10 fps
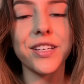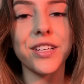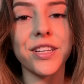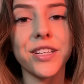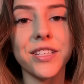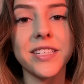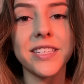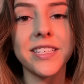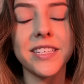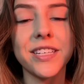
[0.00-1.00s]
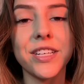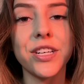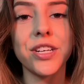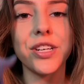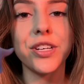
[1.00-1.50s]
Good.
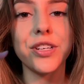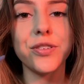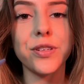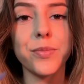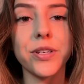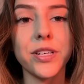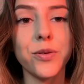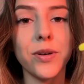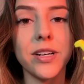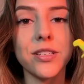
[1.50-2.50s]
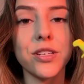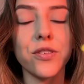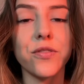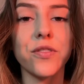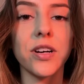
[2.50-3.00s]
You're doing pretty well
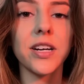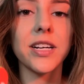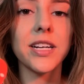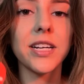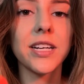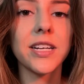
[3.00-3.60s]
so far.